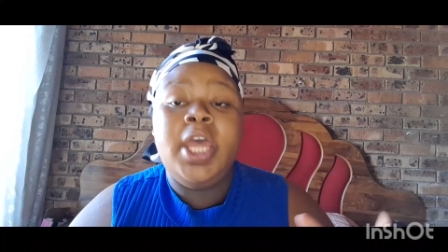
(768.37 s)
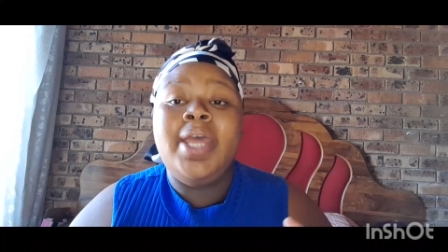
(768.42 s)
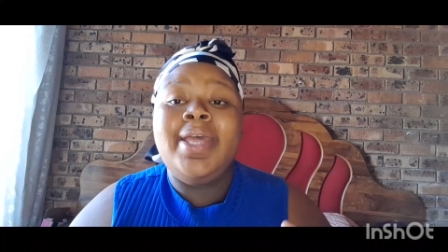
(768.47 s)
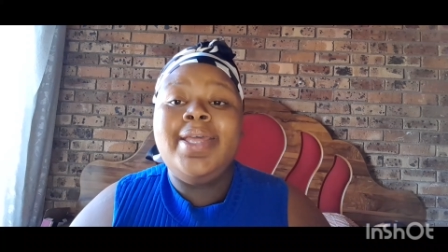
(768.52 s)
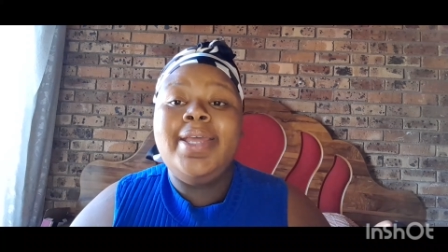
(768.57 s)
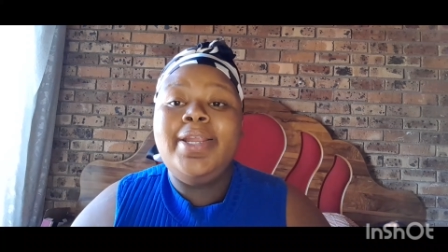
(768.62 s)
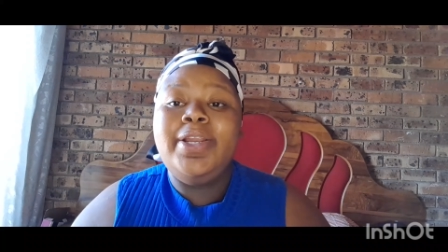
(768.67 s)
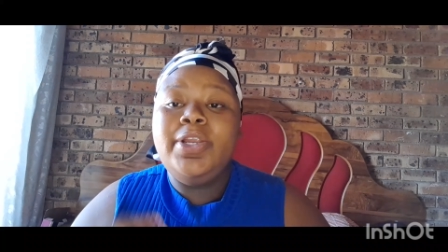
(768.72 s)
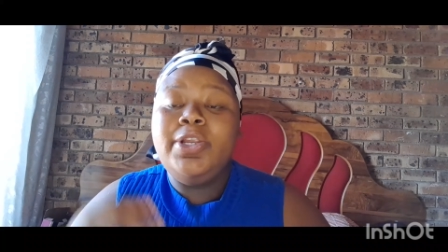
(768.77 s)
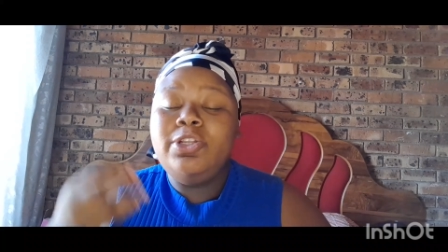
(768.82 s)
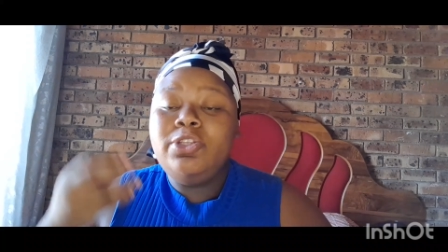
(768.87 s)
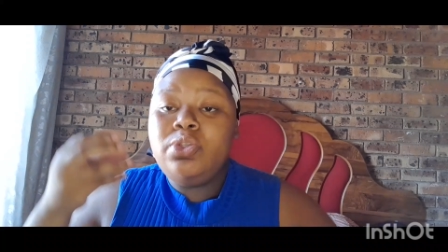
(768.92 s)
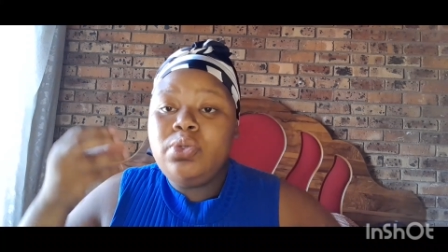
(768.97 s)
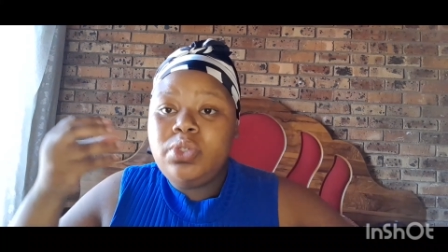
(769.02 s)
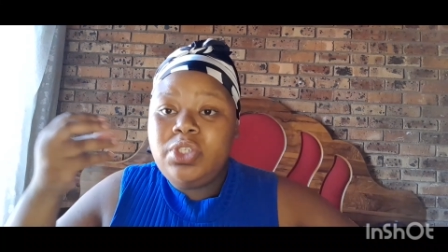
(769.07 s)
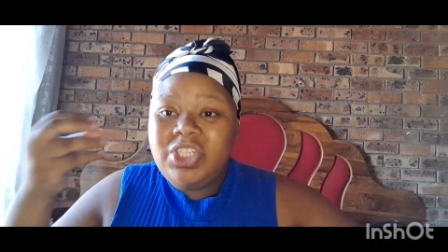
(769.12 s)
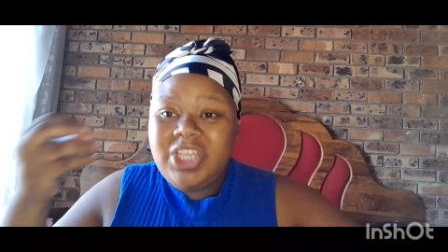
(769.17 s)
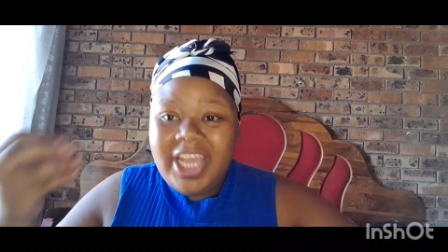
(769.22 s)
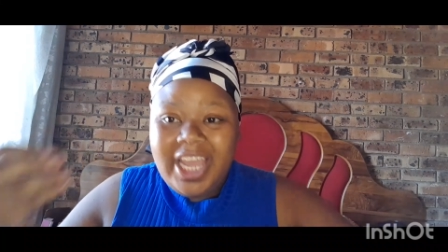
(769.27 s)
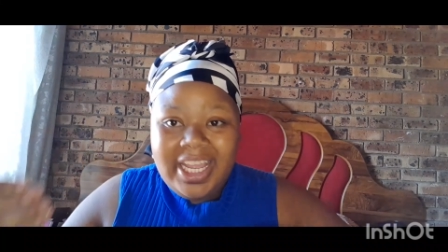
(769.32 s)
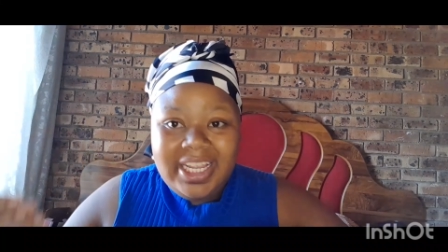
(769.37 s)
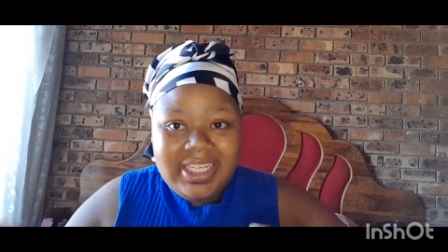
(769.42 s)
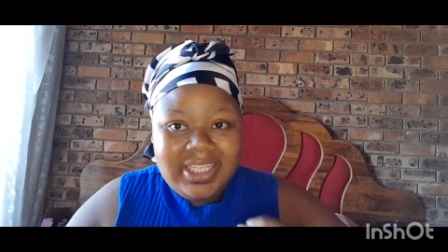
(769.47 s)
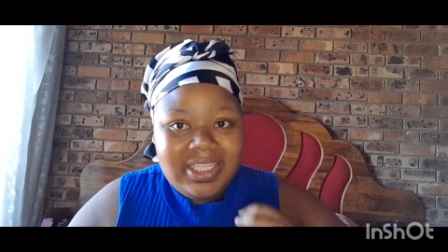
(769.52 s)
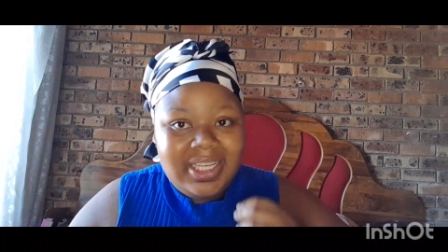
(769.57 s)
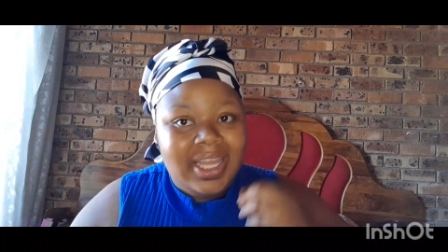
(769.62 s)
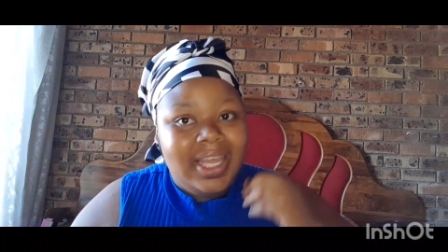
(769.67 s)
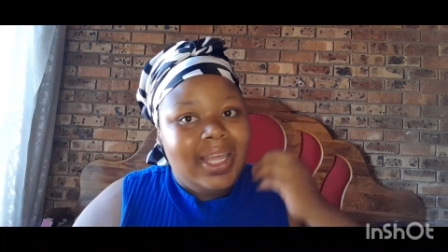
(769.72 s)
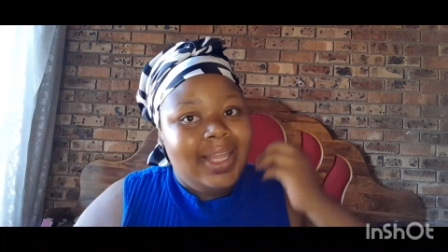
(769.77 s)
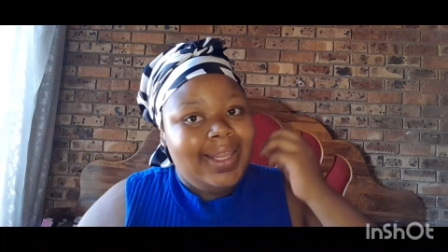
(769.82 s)
You need to
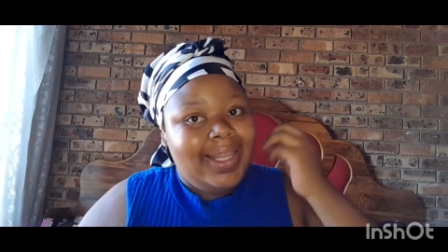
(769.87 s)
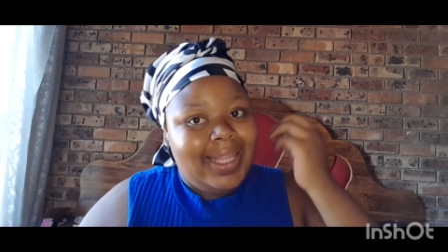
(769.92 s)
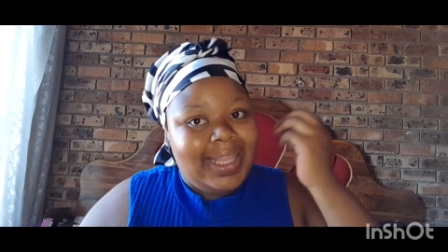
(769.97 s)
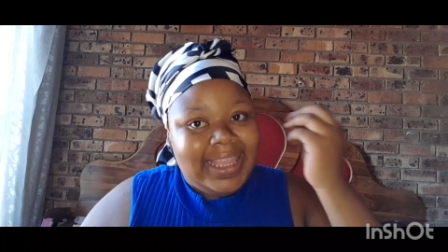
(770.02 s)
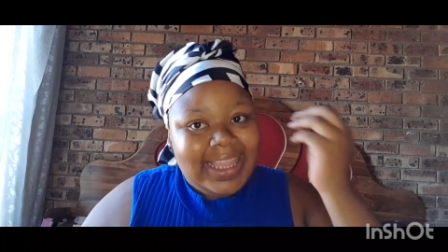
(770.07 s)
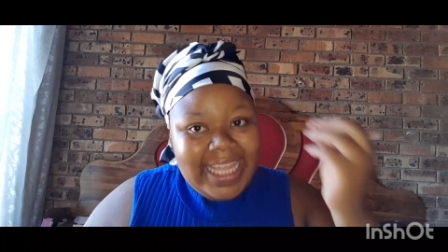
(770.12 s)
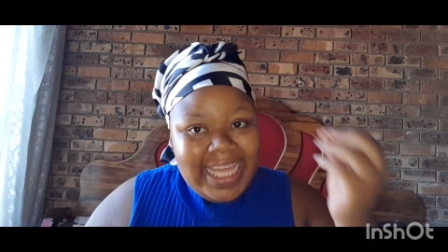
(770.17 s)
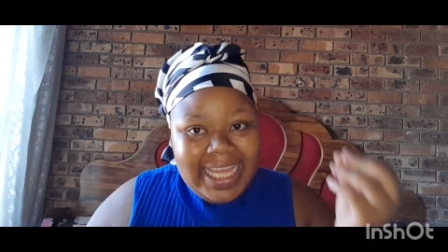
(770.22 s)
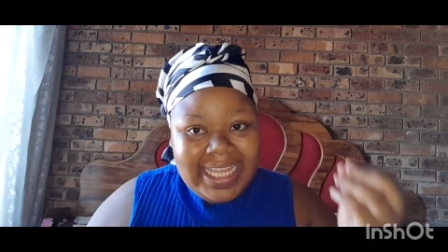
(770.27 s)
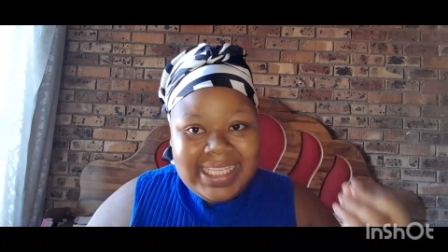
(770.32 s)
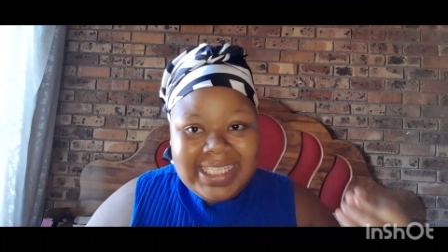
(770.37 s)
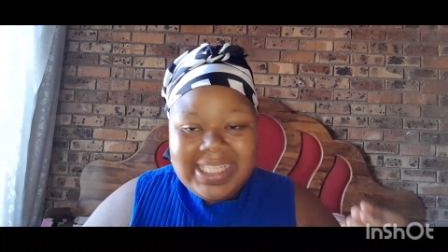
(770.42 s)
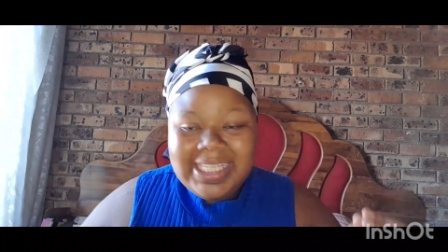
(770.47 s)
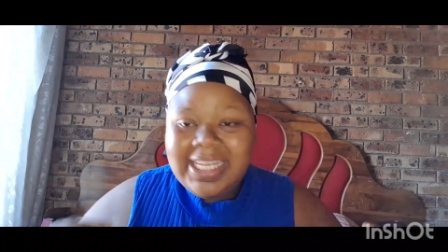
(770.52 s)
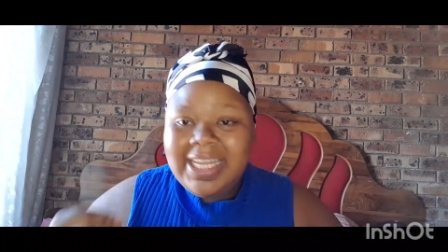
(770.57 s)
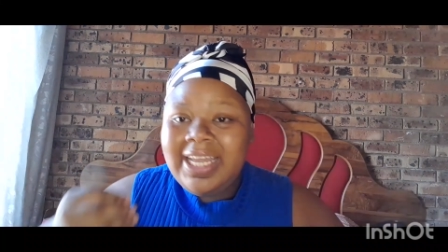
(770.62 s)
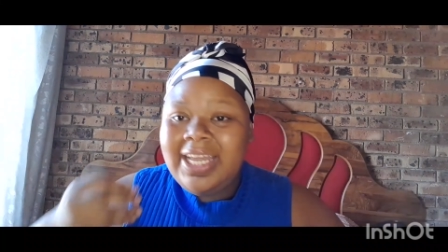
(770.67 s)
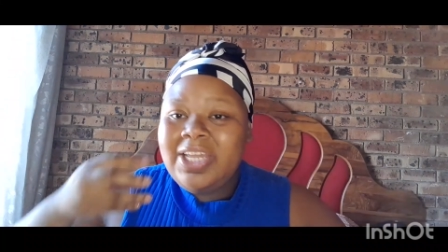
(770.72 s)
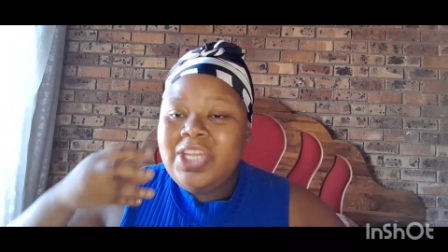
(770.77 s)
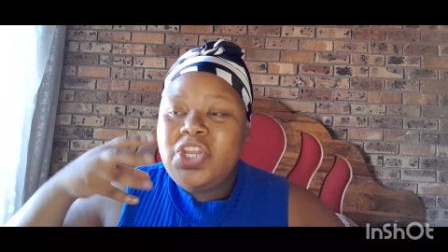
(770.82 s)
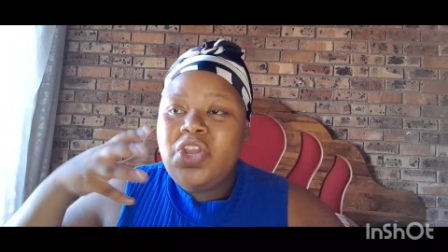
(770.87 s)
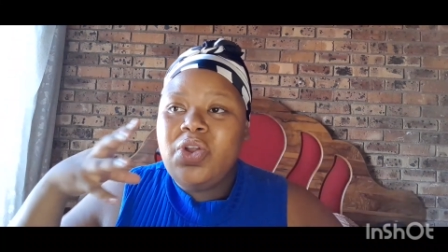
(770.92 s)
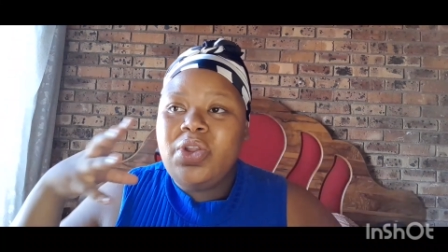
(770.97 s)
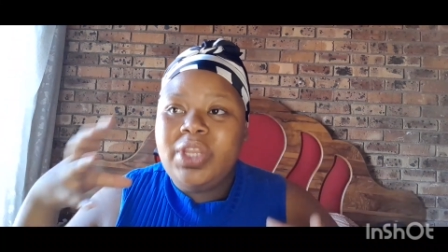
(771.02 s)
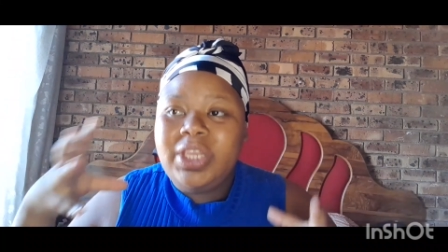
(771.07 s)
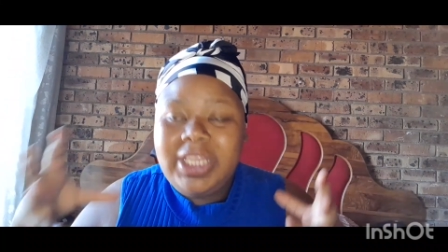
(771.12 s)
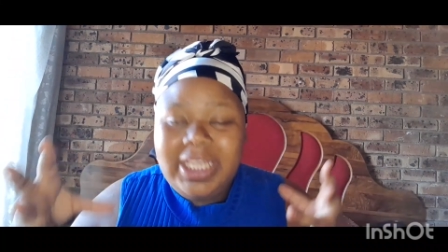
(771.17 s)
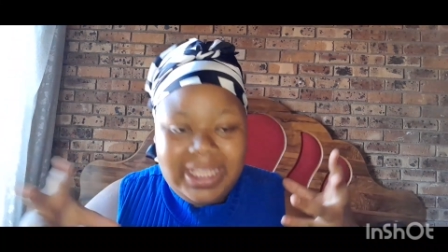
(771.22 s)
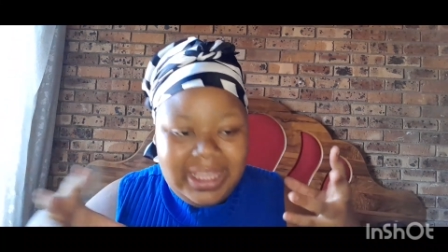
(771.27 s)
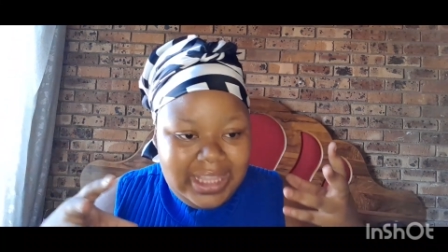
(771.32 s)
change the things
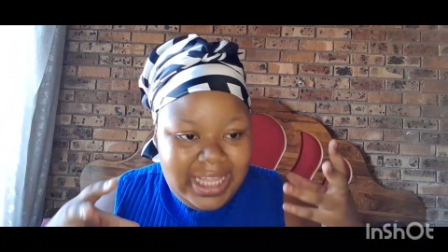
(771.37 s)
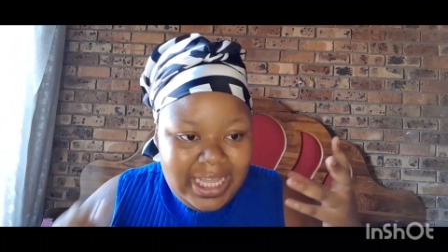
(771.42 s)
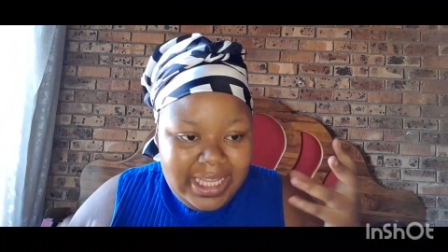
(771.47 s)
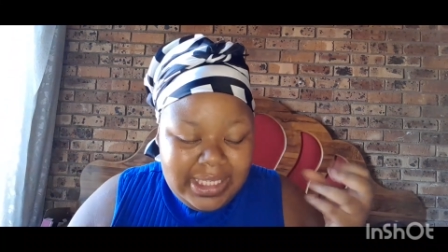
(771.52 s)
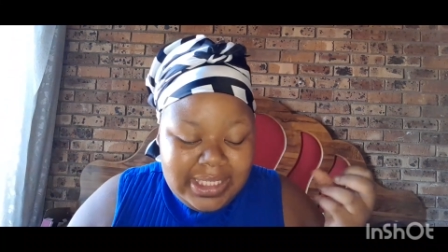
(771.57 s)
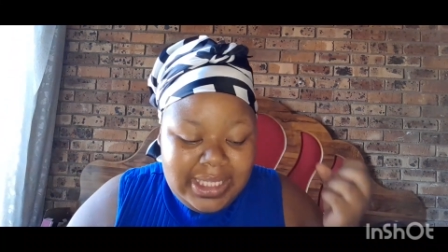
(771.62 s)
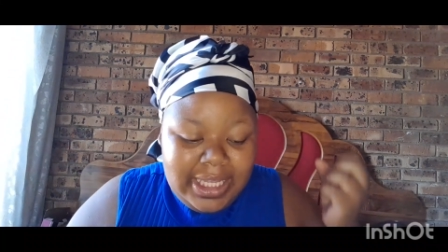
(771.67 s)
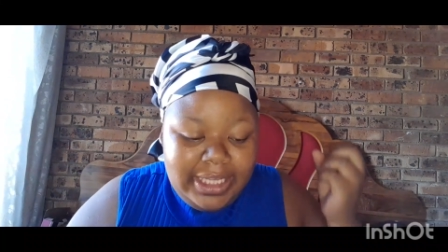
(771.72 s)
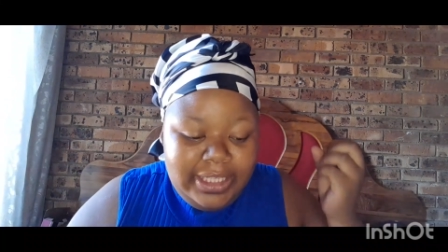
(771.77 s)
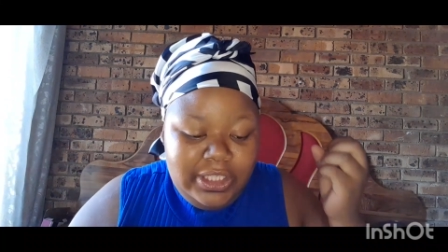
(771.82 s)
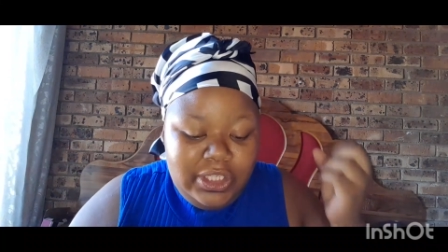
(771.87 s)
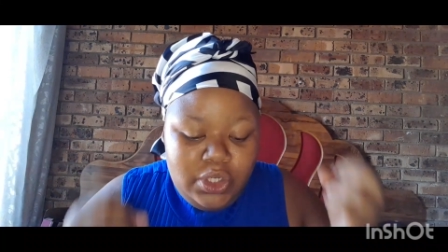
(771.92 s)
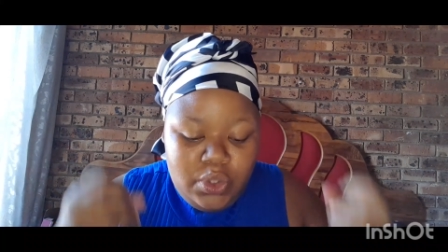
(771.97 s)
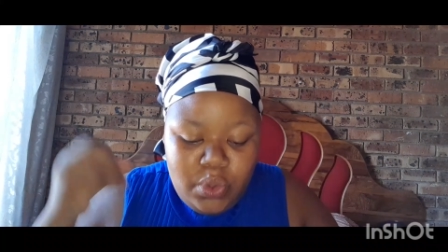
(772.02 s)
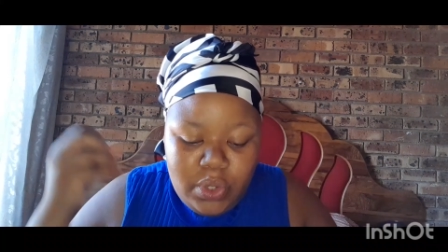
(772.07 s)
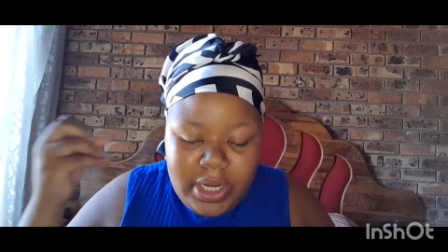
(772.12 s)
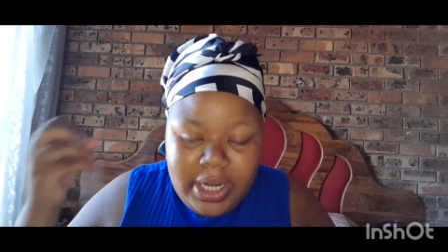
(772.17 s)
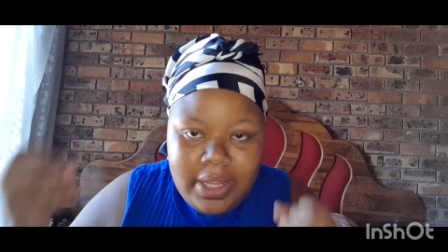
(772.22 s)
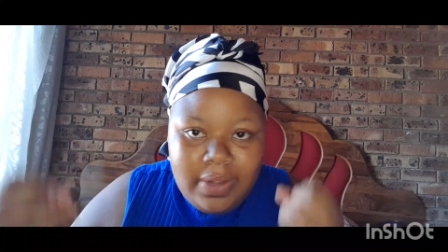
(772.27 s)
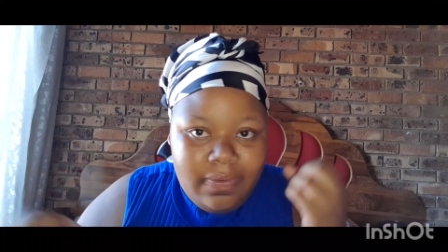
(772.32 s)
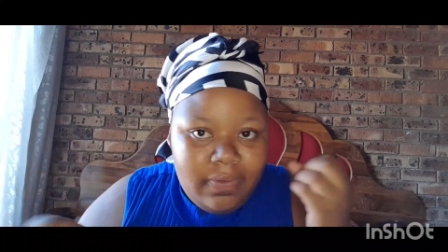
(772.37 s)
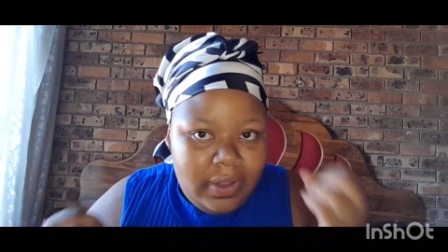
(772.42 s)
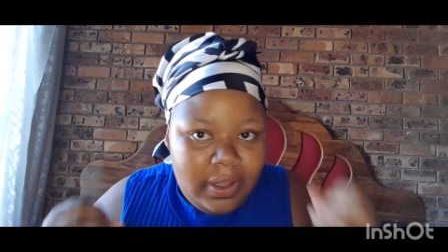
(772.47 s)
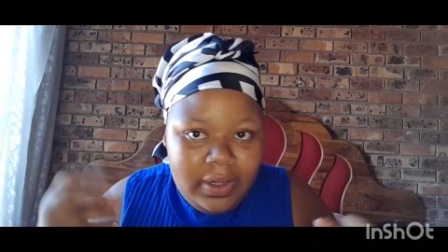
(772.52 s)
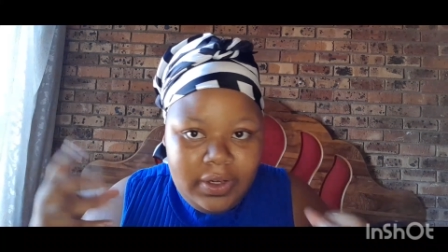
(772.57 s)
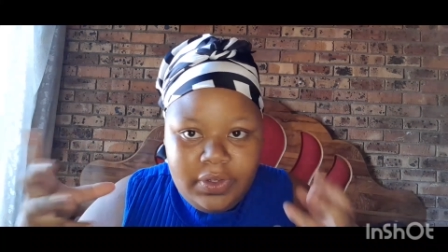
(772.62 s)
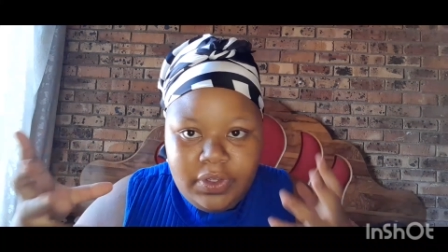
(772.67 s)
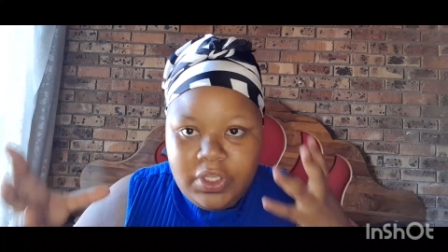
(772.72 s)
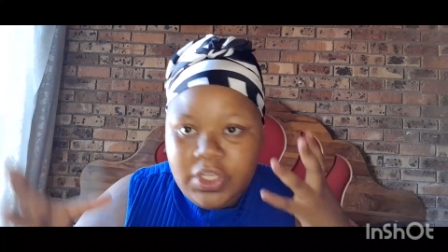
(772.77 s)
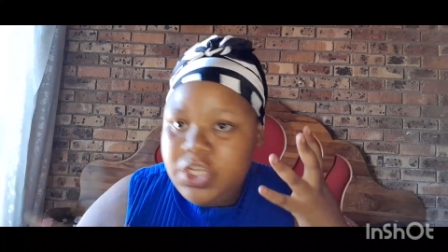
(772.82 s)
that you live in.